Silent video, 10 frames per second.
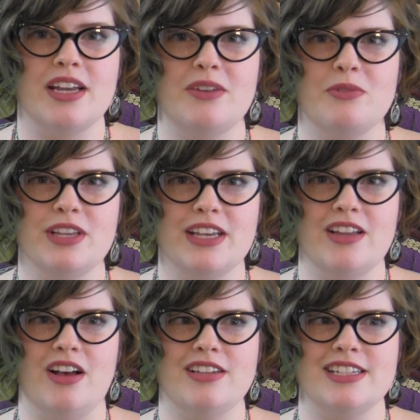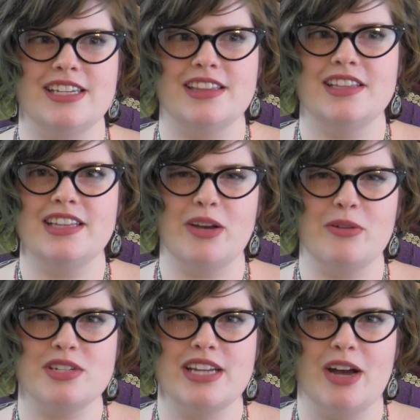can really get lost in the
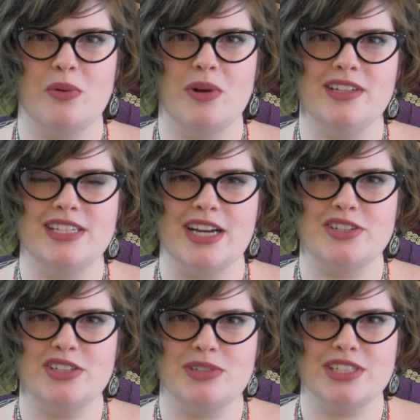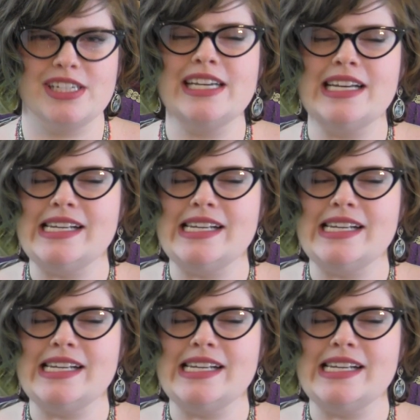language and how well it's actually written.